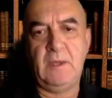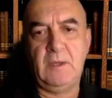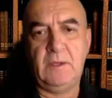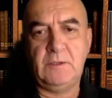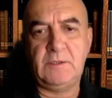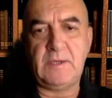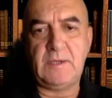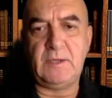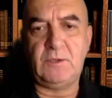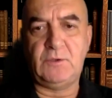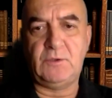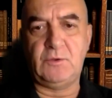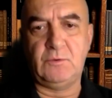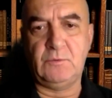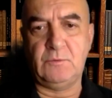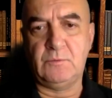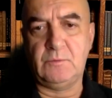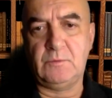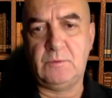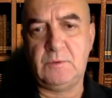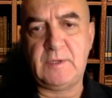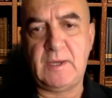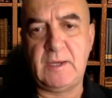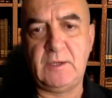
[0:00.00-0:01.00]
Thank you,
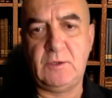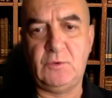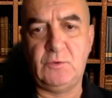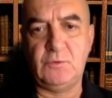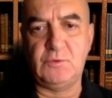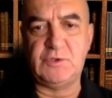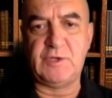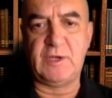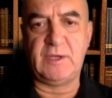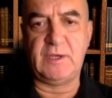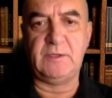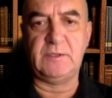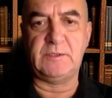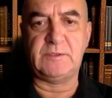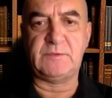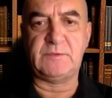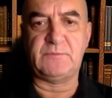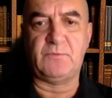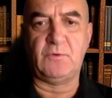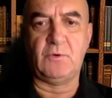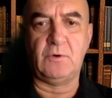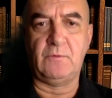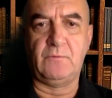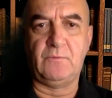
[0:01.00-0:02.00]
Cengiz,
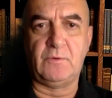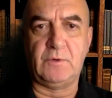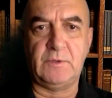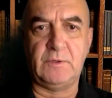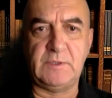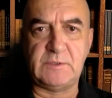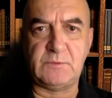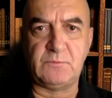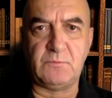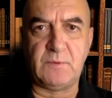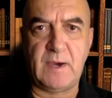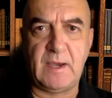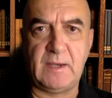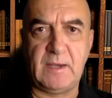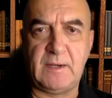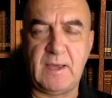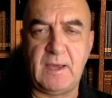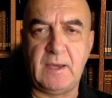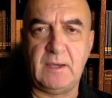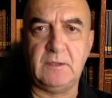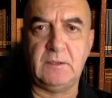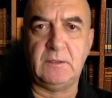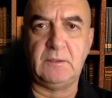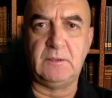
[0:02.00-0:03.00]
for this
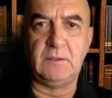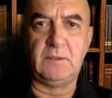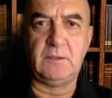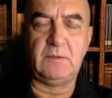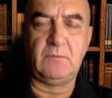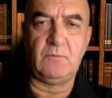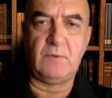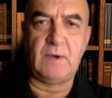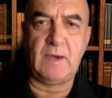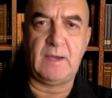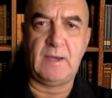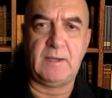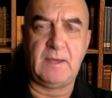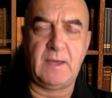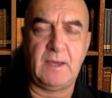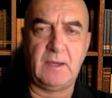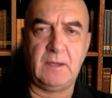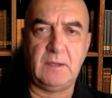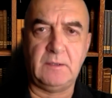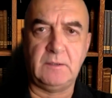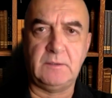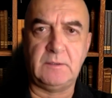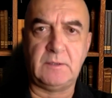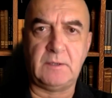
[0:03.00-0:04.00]

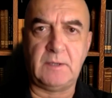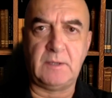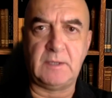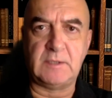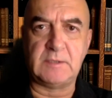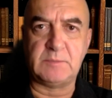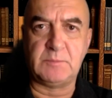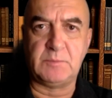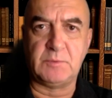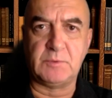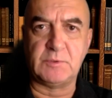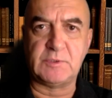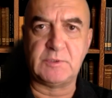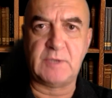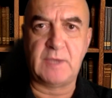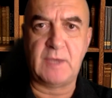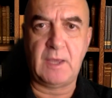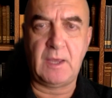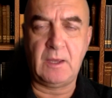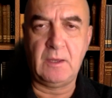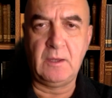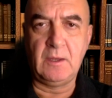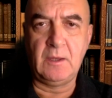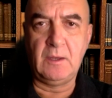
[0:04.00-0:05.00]
wide-angled expose,
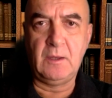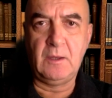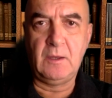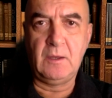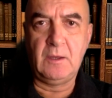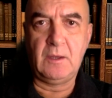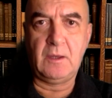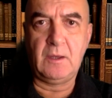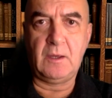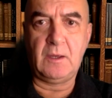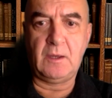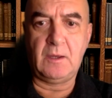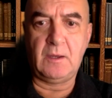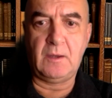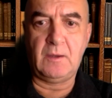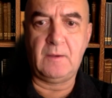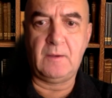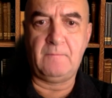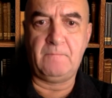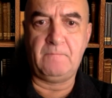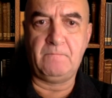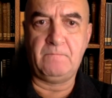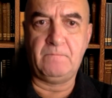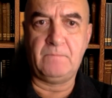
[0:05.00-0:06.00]

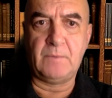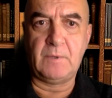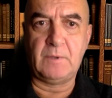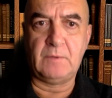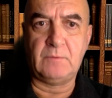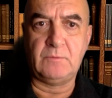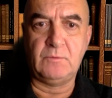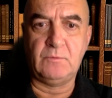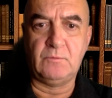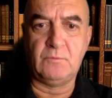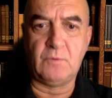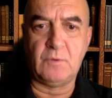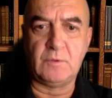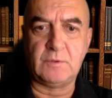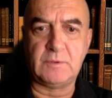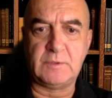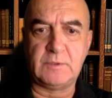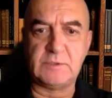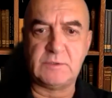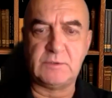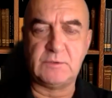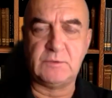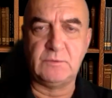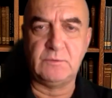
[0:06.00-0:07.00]
and you walked
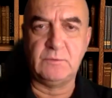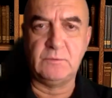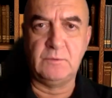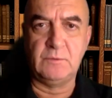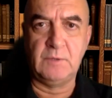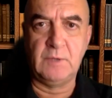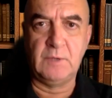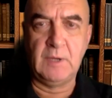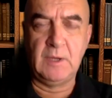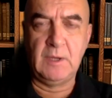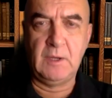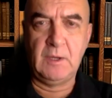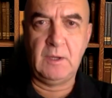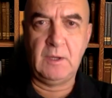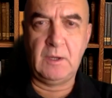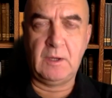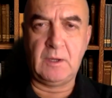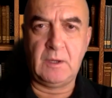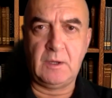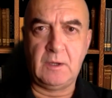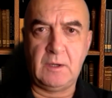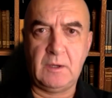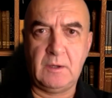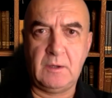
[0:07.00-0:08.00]
us through
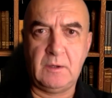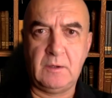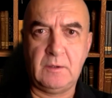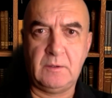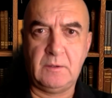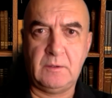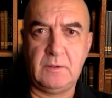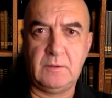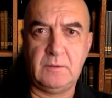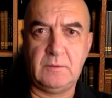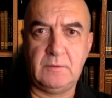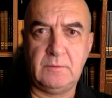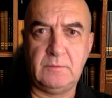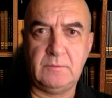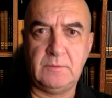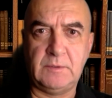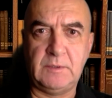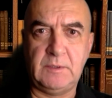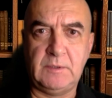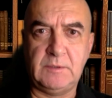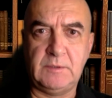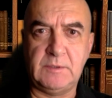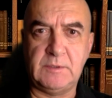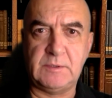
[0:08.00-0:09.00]

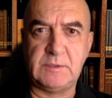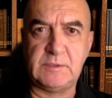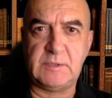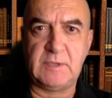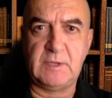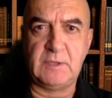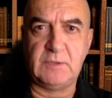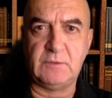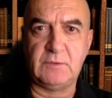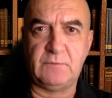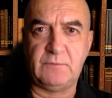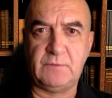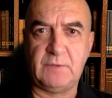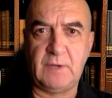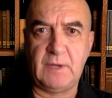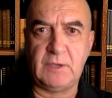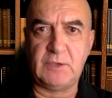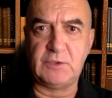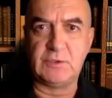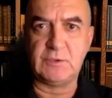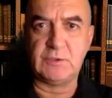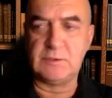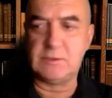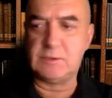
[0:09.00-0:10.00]
the state of
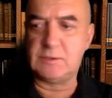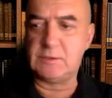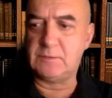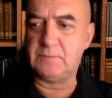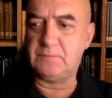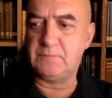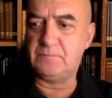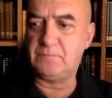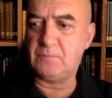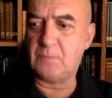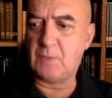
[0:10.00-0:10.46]
relations.